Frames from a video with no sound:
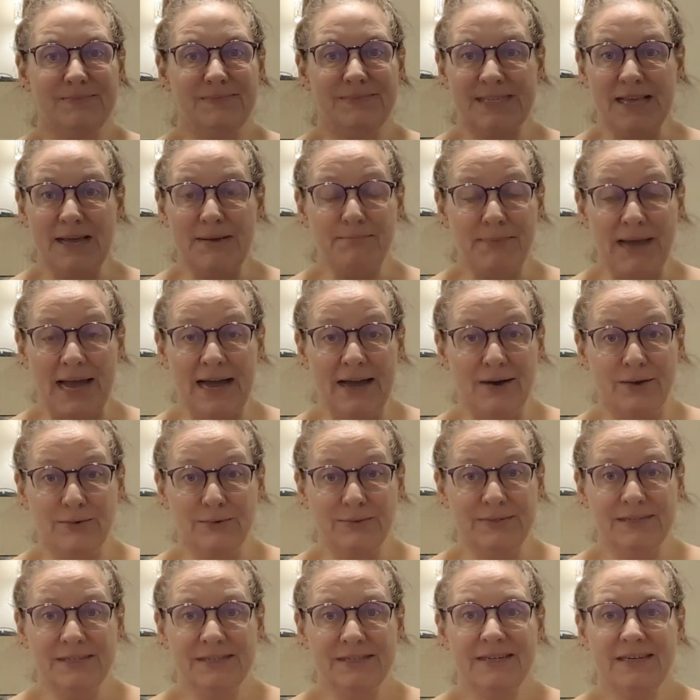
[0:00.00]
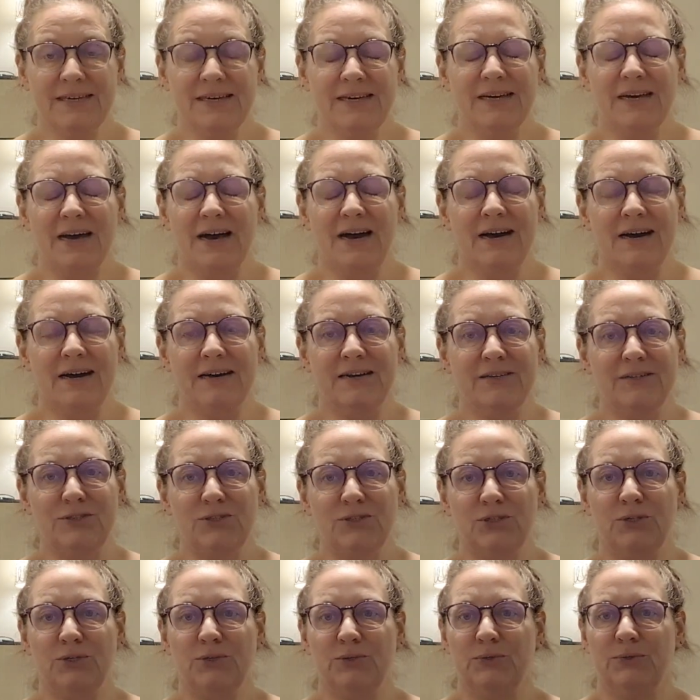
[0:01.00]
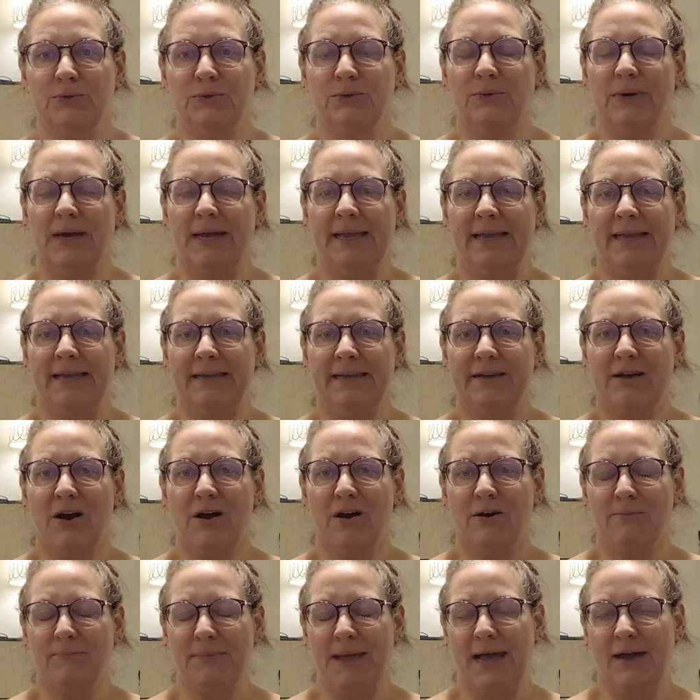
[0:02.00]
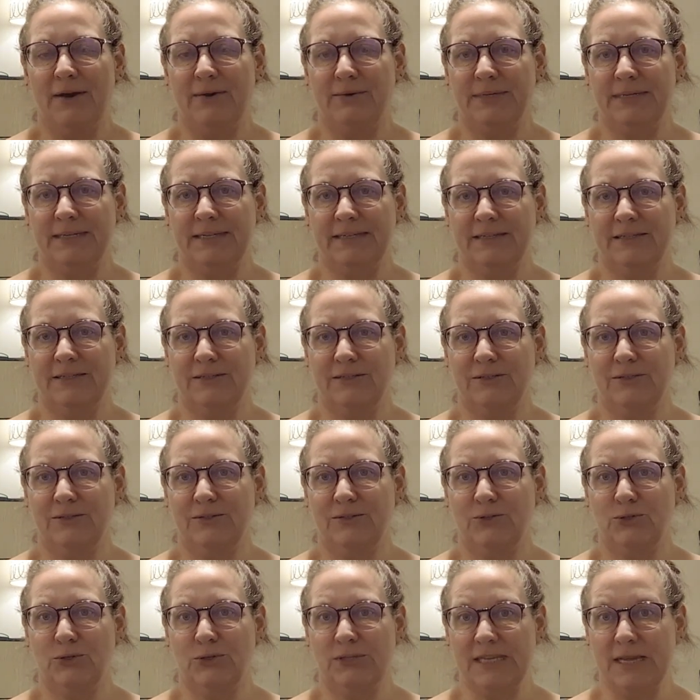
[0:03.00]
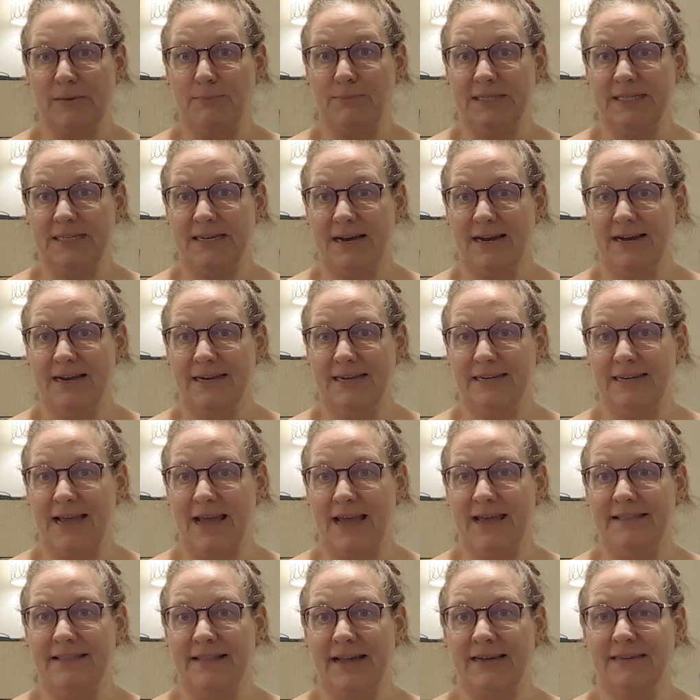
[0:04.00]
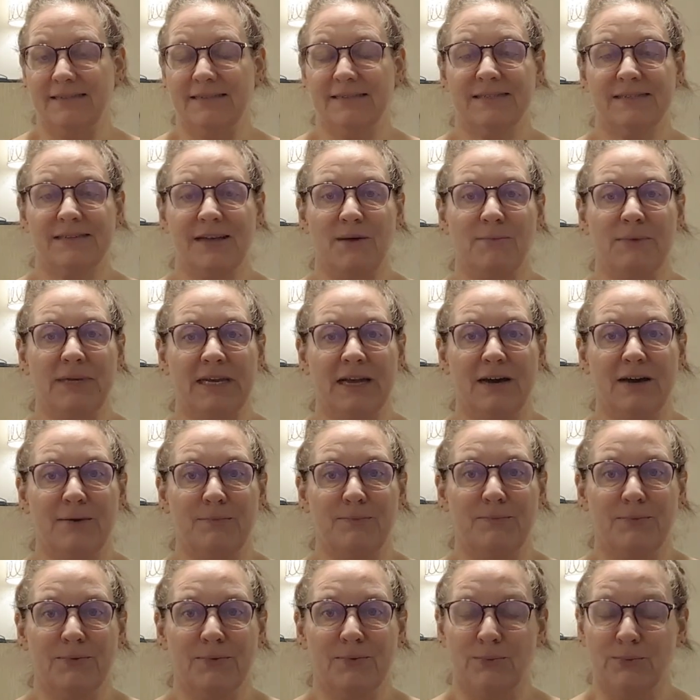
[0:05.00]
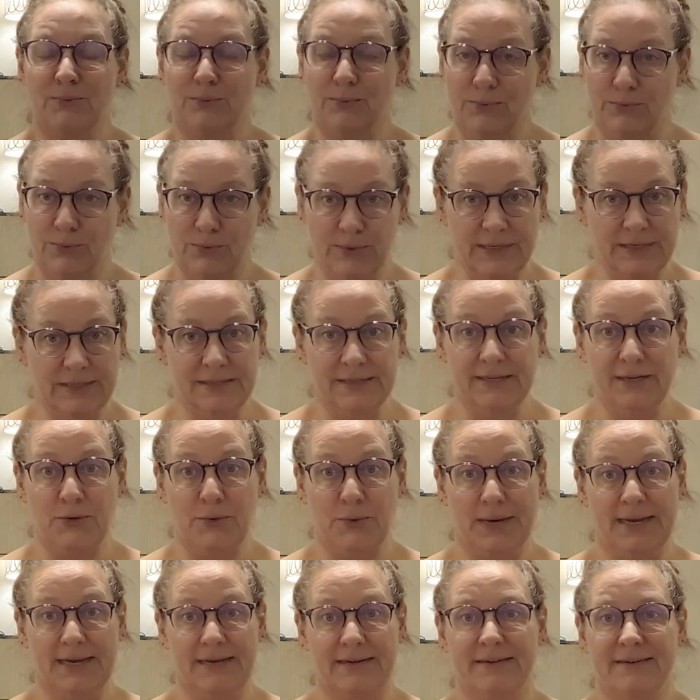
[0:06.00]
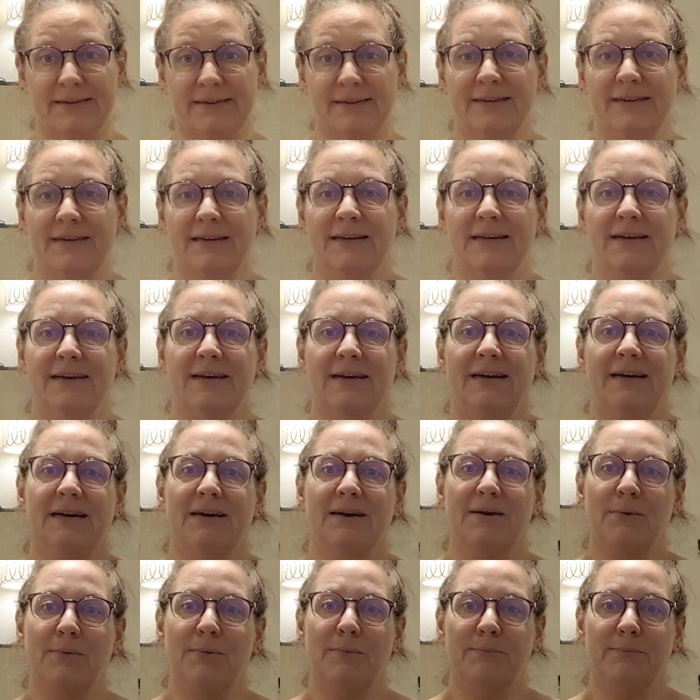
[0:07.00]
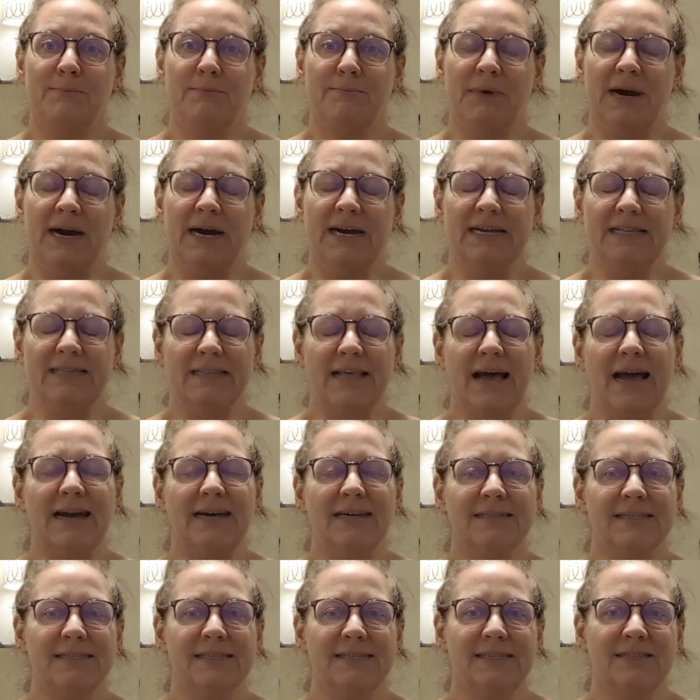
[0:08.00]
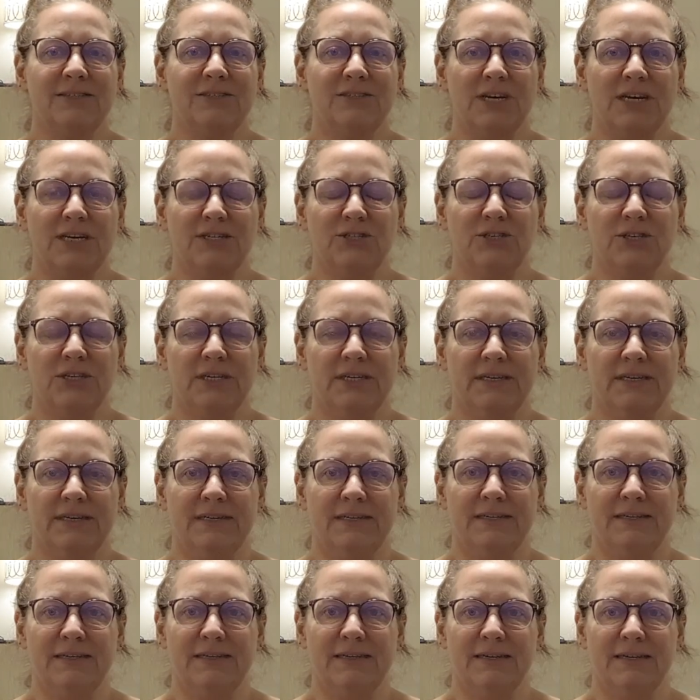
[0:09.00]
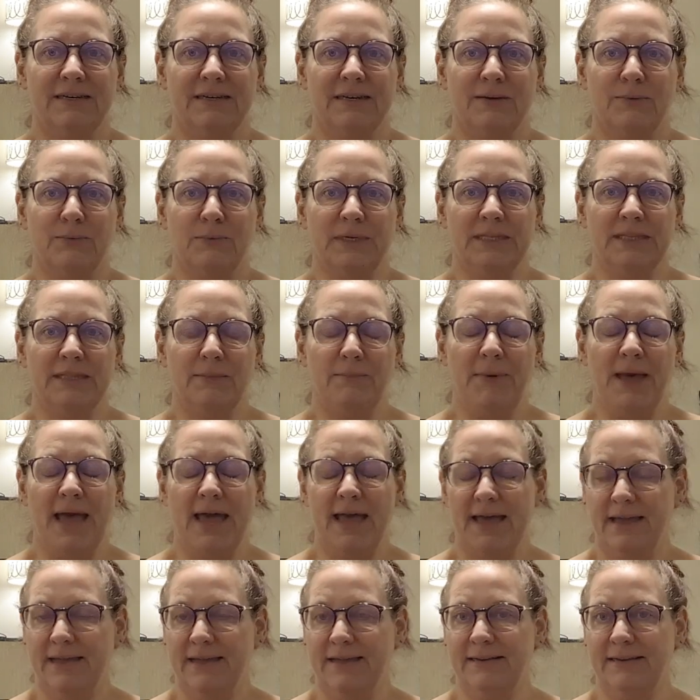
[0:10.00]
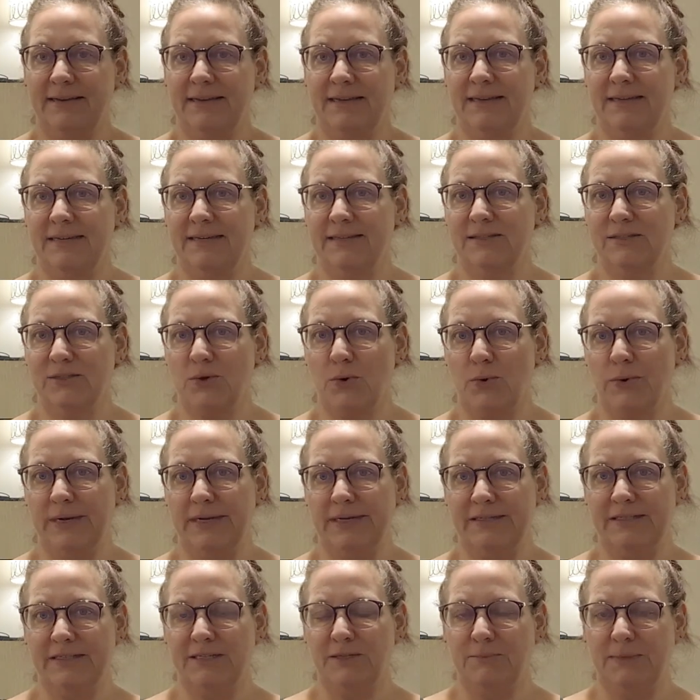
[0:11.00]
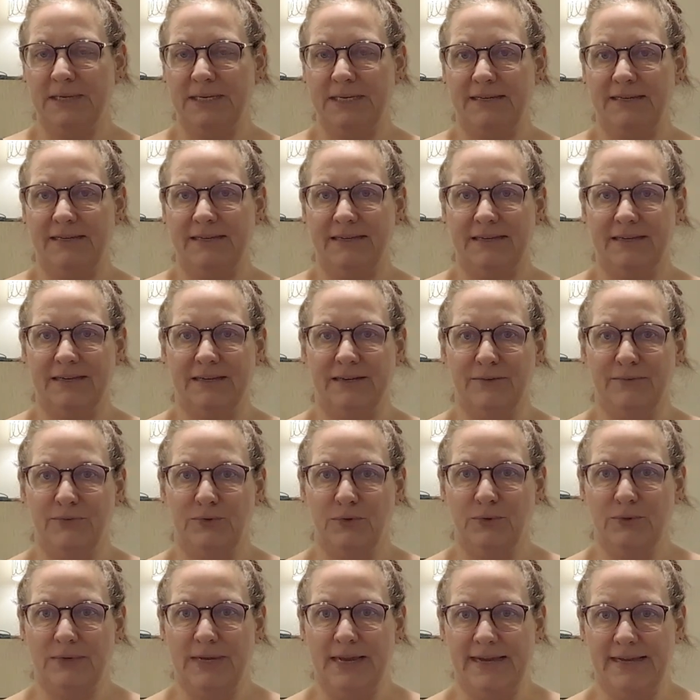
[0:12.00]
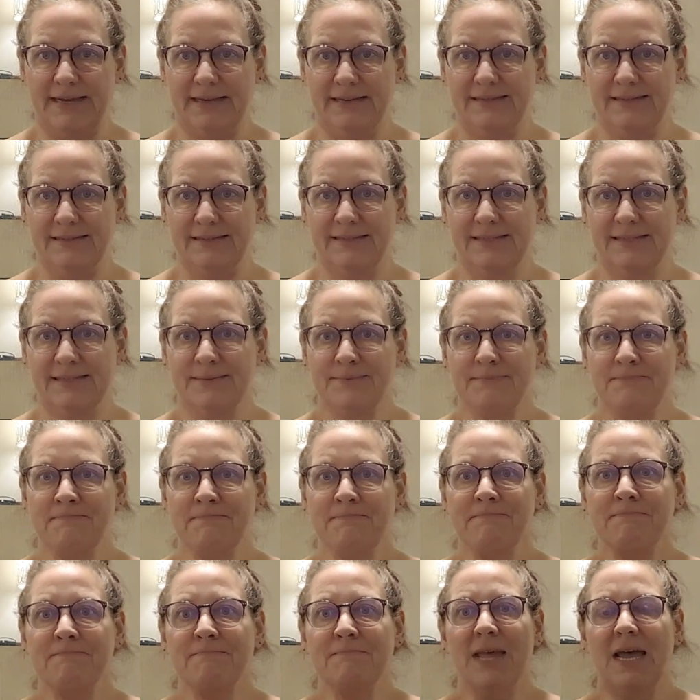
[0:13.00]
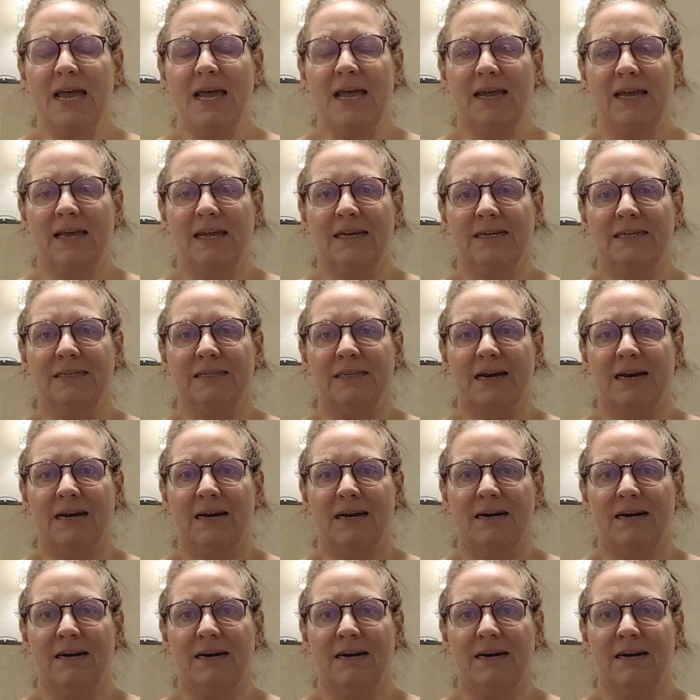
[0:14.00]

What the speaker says: Zepbound to a compounded tirzepatide, and that's coming up really quick. My last injection with the pen is going to be in a few days, and